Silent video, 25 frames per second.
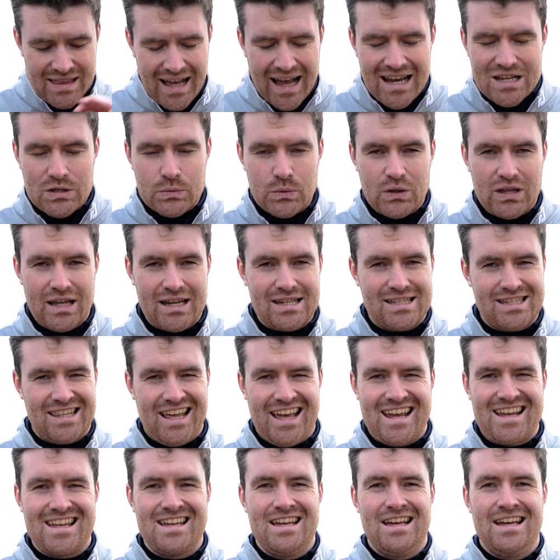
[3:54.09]
That's what this
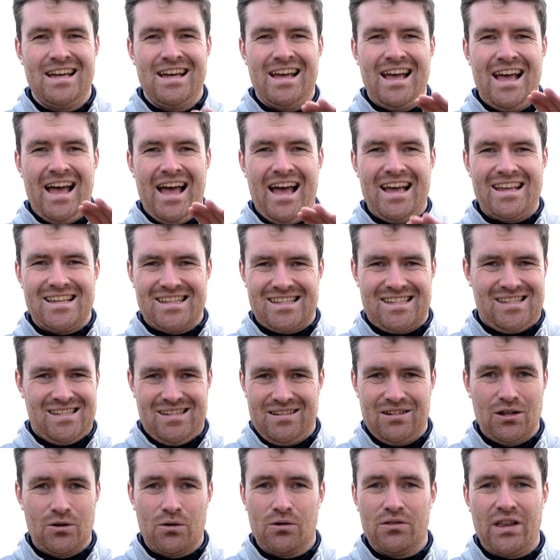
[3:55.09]
thing is,
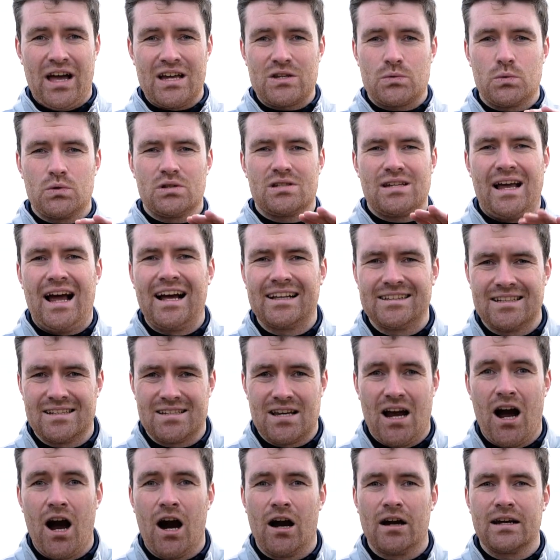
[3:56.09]
you know, that's what's at its
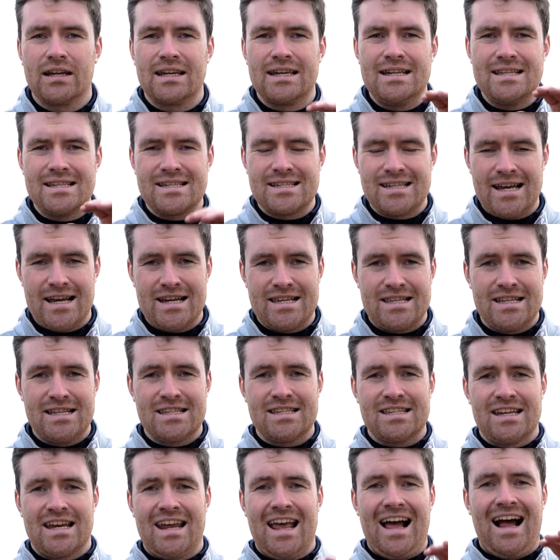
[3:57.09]
heart,
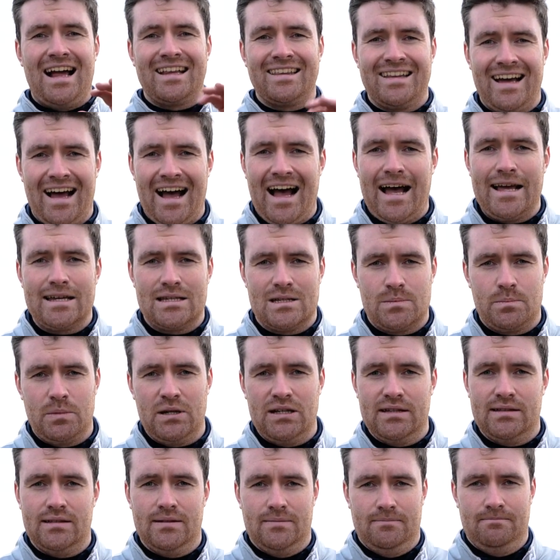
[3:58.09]
consistency and high
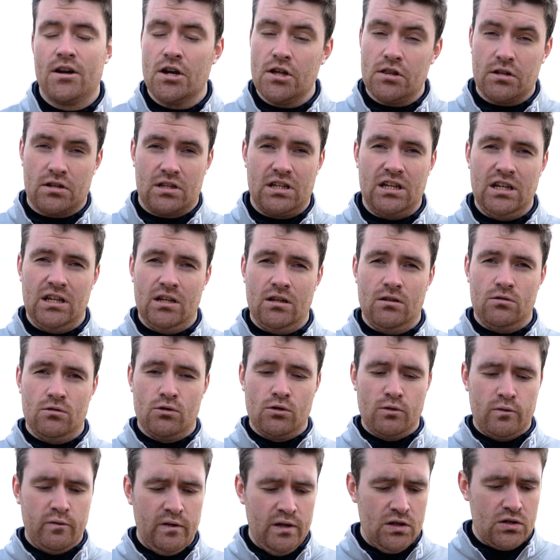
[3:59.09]
speed. Another key
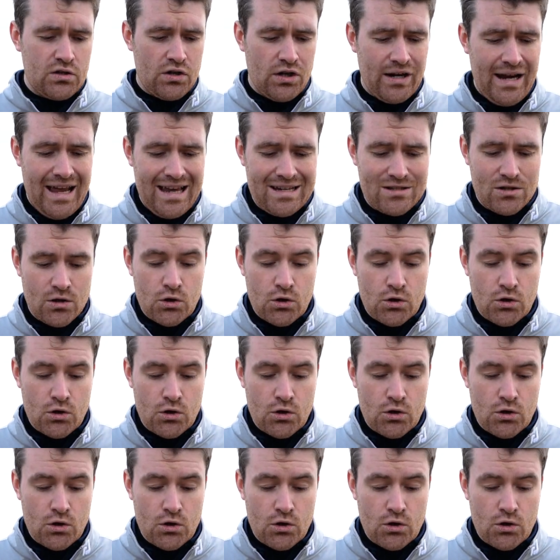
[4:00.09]
new feature is